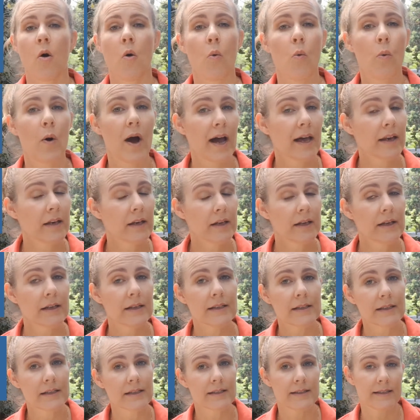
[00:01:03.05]
One
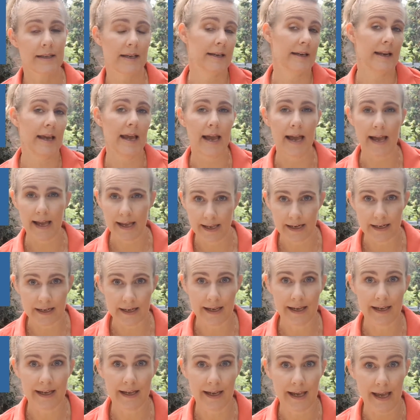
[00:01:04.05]
is
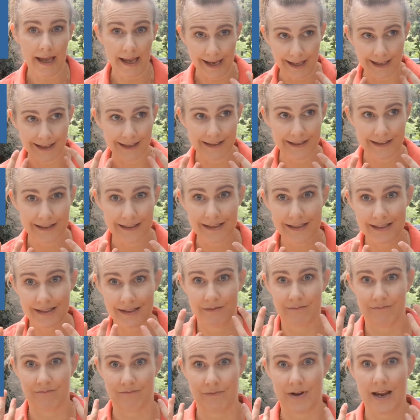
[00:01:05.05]
inhalant
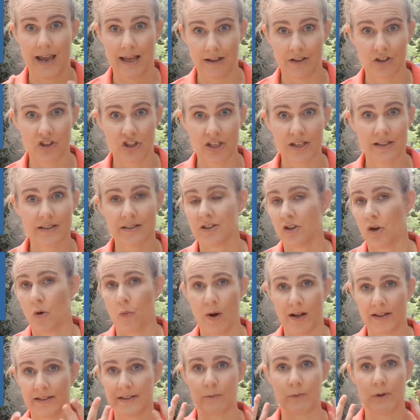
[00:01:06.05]
allergies, so
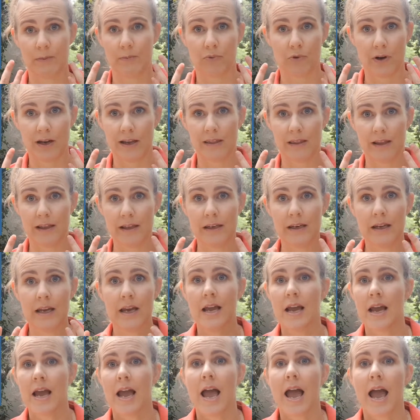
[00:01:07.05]
ones that we breathe
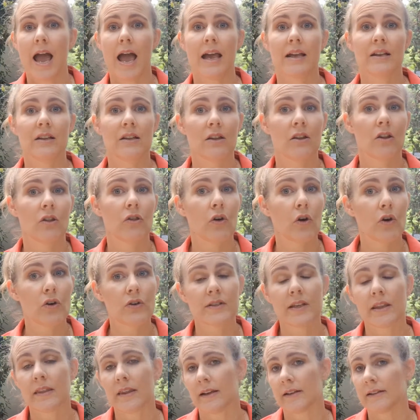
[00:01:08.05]
in, and
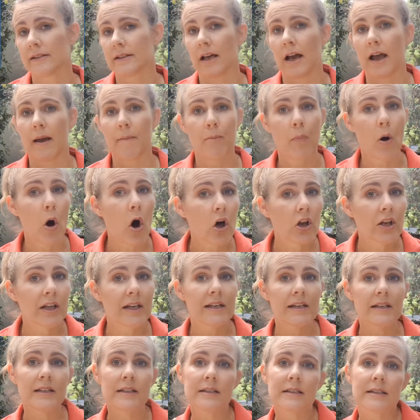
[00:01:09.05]
those are things like
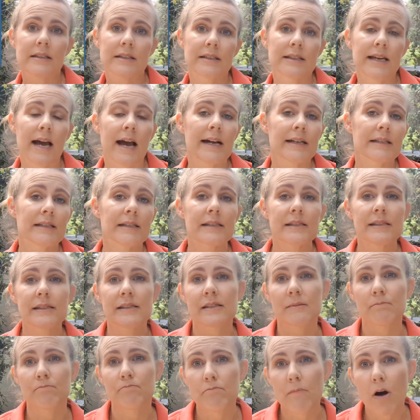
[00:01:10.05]
pollens,
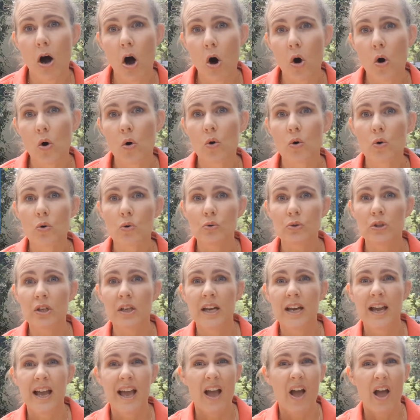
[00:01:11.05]
dust, mold,
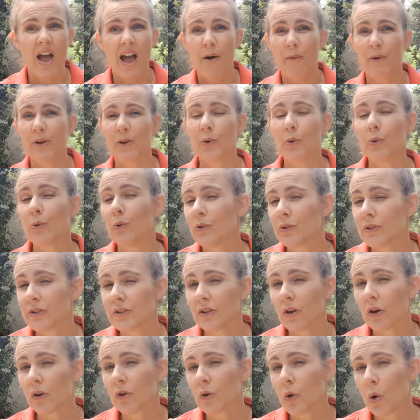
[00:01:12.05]
and we
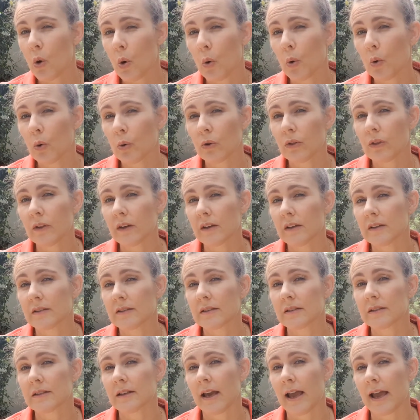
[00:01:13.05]
also call
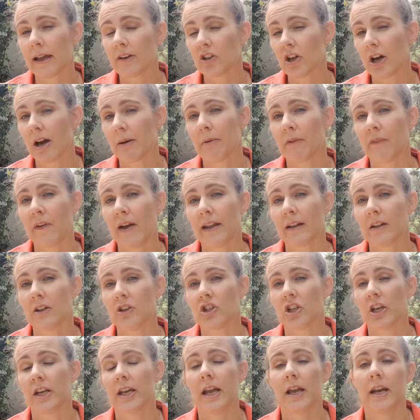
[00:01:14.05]
this type of
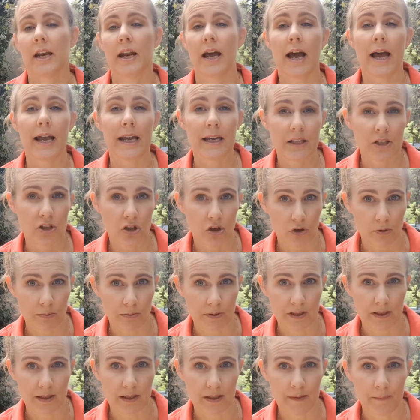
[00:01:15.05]
allergy an
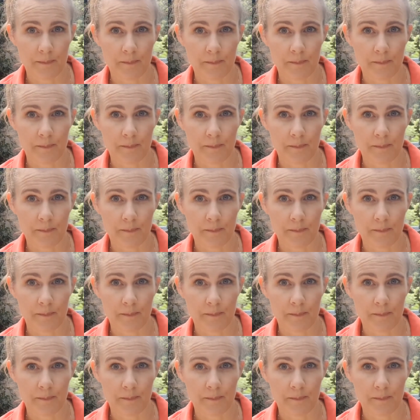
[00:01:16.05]
atopy.